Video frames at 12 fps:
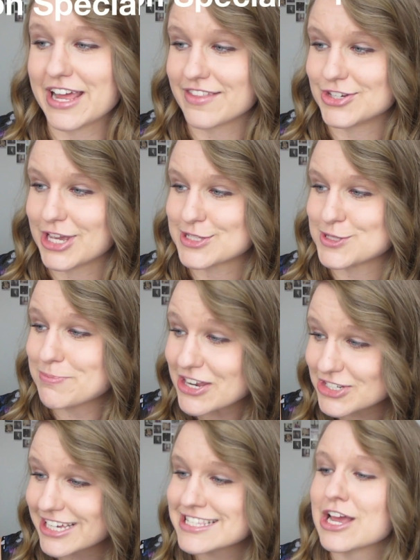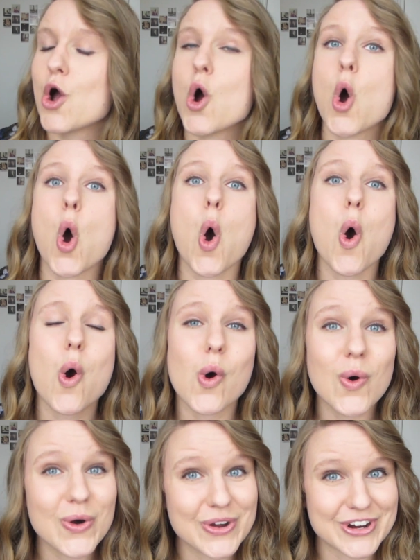health education specialist.
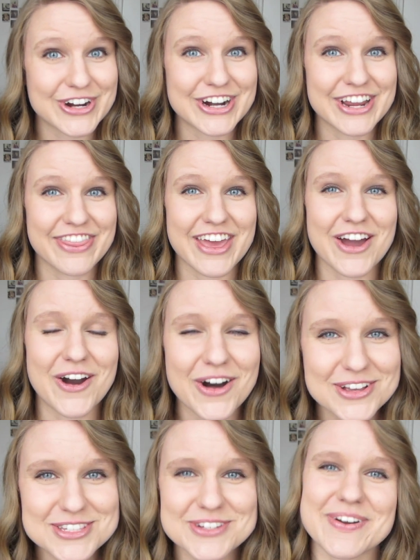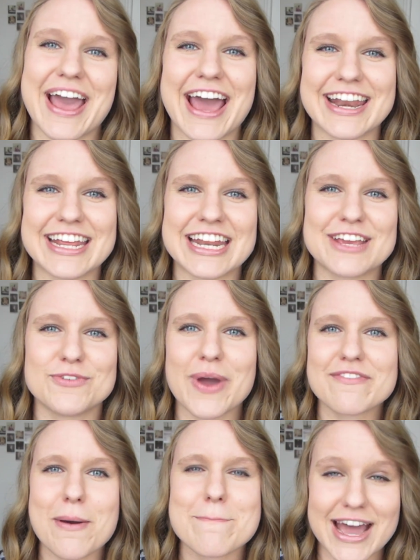Or they also added, if you
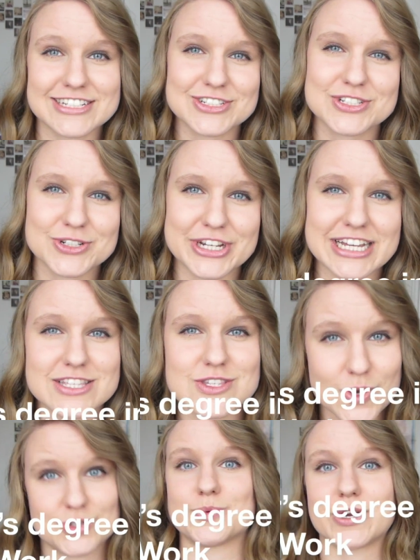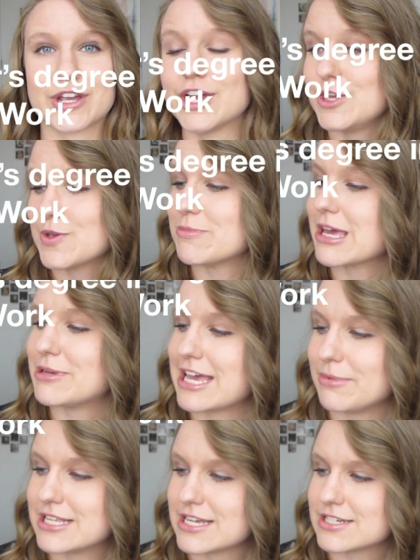have a master's degree in social work, you can become a
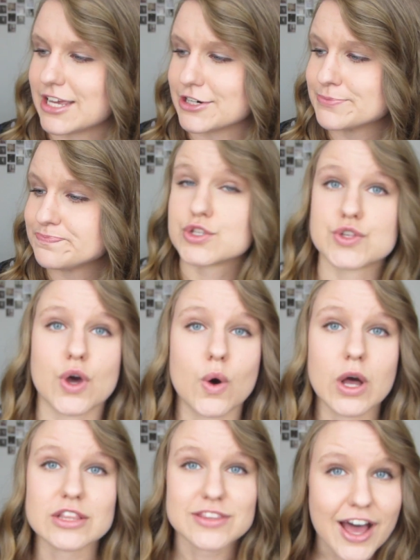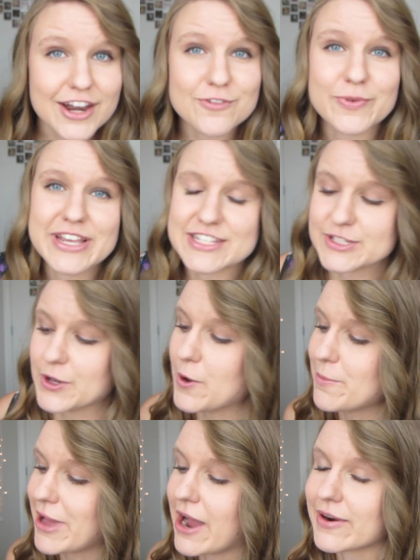diabetes educator. So a lot of ways to go
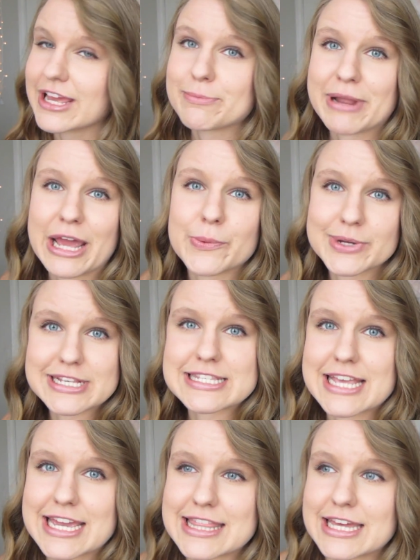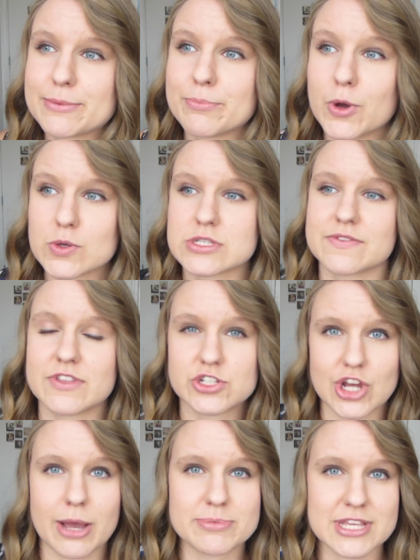about it, but I will say that most of the
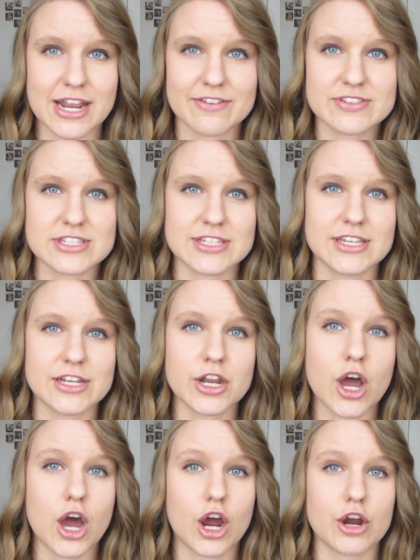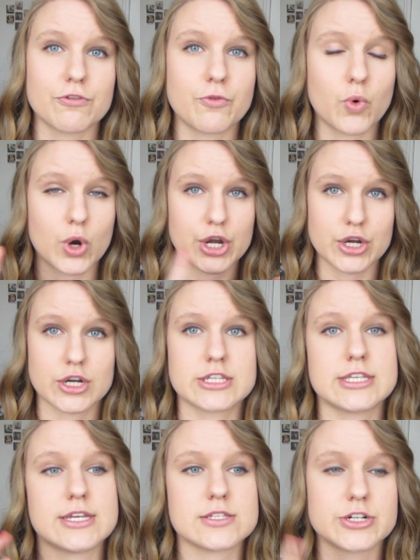jobs that I've seen are for
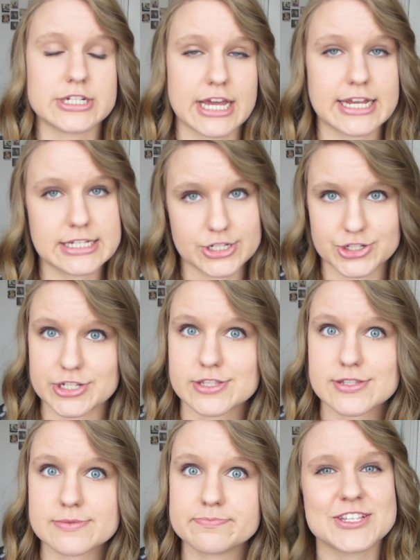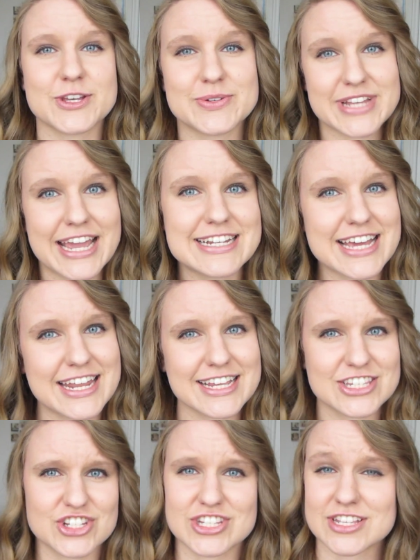nurses or dietitians. So
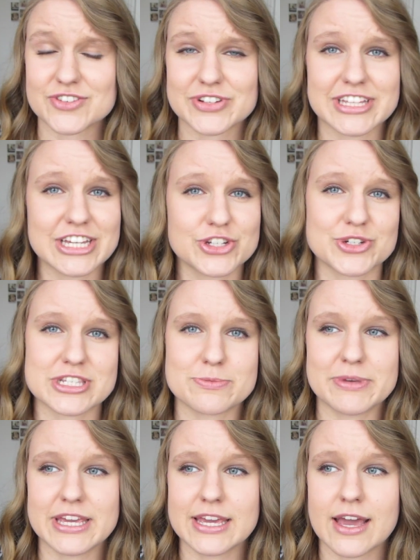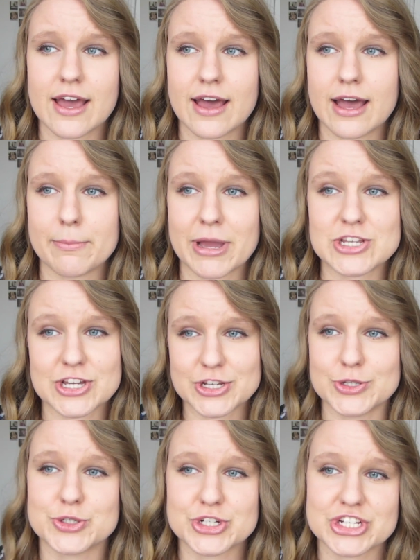dietetics just doesn't really interest me. I took a
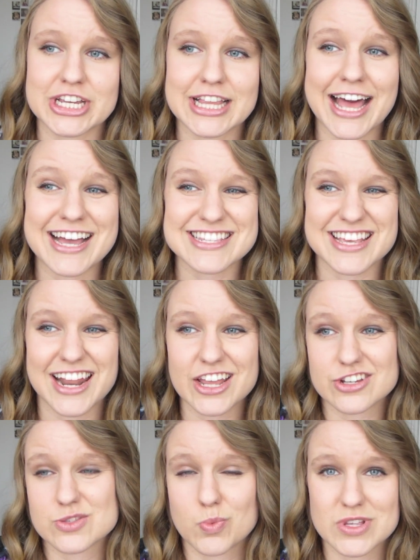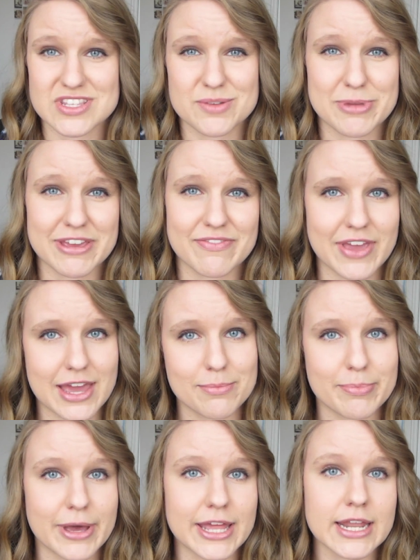nutrition class and I just wasn't a big
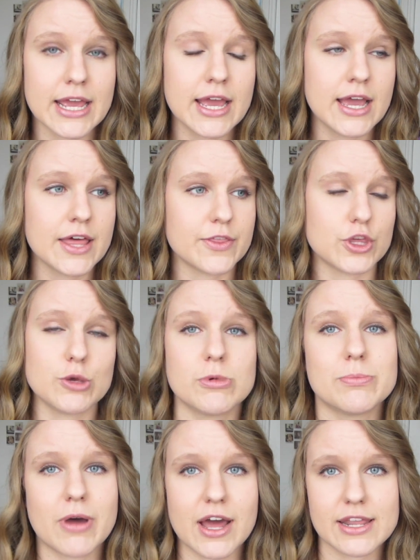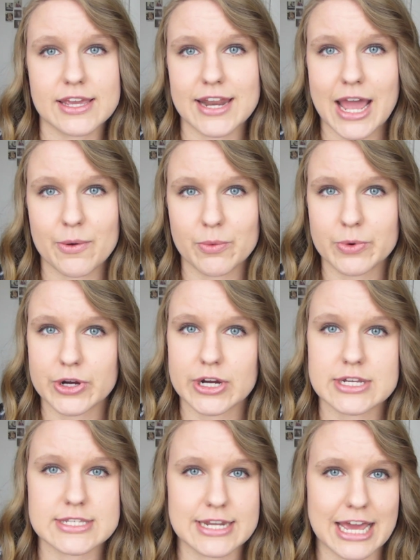fan, but the human body and how it
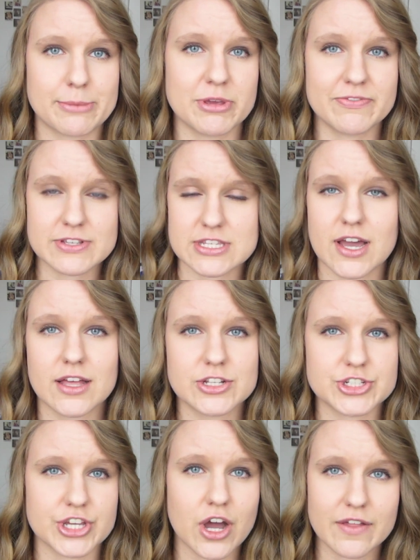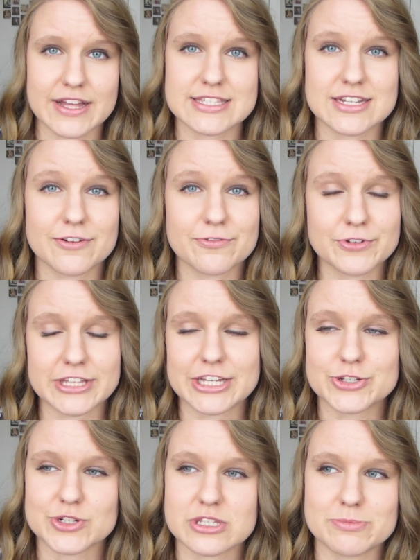works, anatomy, physiology, all that stuff really
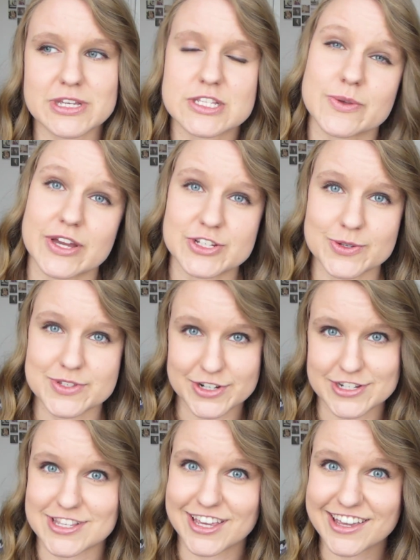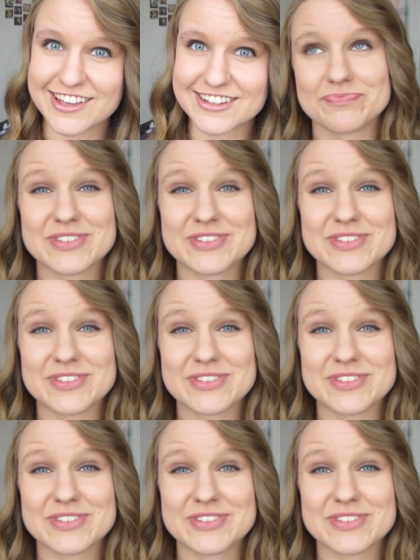interests me, so I chose nursing.